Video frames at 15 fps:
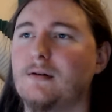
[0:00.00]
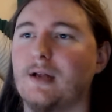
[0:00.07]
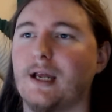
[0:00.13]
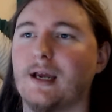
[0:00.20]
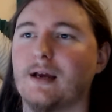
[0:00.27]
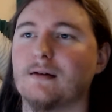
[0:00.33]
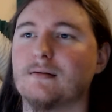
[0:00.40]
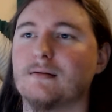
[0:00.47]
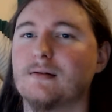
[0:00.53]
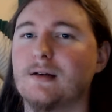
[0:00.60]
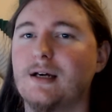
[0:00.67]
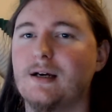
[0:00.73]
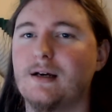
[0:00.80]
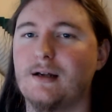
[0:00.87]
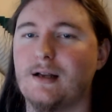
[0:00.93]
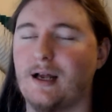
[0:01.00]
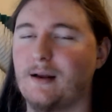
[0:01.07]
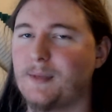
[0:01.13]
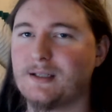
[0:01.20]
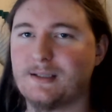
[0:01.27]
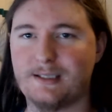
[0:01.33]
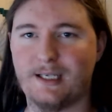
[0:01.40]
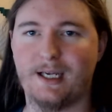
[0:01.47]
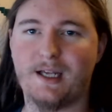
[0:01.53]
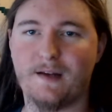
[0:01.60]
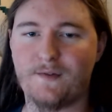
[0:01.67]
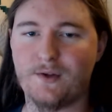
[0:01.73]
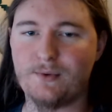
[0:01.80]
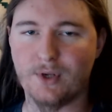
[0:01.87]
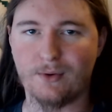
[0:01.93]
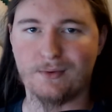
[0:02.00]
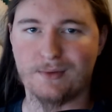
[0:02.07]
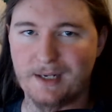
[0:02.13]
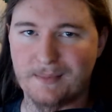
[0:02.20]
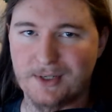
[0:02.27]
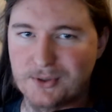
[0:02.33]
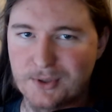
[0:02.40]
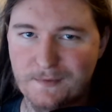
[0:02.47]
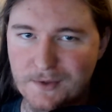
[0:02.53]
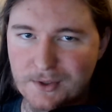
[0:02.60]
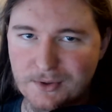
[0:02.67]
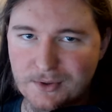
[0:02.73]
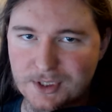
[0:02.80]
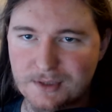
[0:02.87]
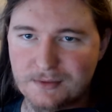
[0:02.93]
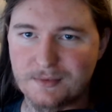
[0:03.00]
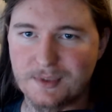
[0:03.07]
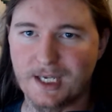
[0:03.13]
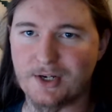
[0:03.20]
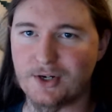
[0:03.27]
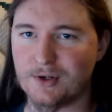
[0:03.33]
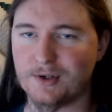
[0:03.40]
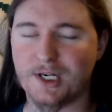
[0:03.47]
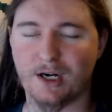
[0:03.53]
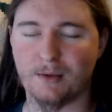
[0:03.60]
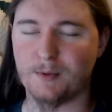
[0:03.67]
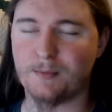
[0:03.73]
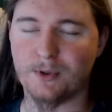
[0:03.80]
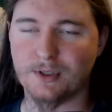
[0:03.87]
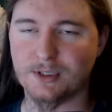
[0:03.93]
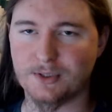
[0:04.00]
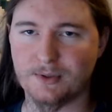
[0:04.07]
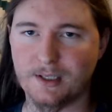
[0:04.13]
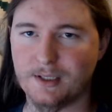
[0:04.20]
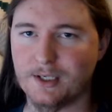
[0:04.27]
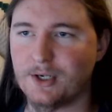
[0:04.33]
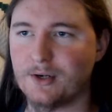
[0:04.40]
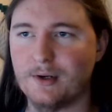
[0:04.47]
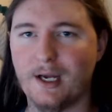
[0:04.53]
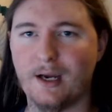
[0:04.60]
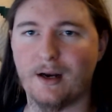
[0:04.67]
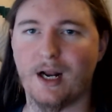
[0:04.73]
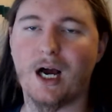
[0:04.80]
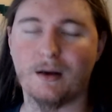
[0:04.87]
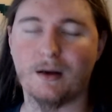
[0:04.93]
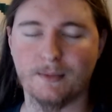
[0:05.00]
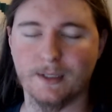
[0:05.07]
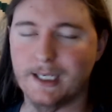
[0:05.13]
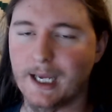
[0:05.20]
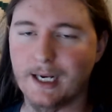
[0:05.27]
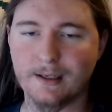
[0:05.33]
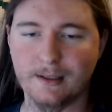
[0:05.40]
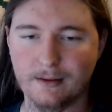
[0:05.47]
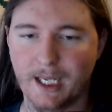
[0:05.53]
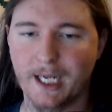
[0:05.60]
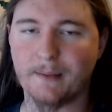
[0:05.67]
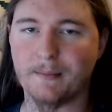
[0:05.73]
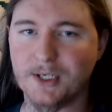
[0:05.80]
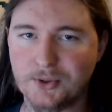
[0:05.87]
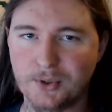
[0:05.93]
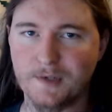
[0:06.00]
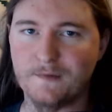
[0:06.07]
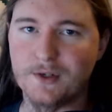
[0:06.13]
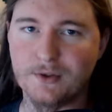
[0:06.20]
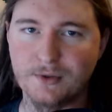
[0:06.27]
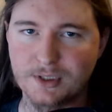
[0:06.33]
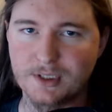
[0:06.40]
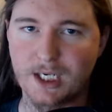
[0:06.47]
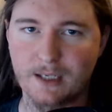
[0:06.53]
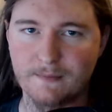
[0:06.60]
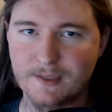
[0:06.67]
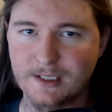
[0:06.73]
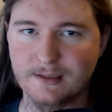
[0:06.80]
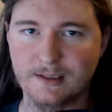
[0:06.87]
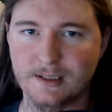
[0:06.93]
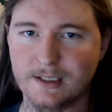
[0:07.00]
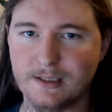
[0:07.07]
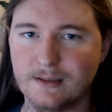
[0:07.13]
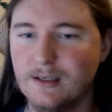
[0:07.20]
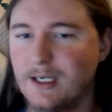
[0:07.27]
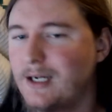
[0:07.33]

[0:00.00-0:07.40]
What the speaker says: And I'm not saying if you don't like Metroid Fusion that you're a terrible person or anything. You're not obligated to like Metroid Fusion, obviously.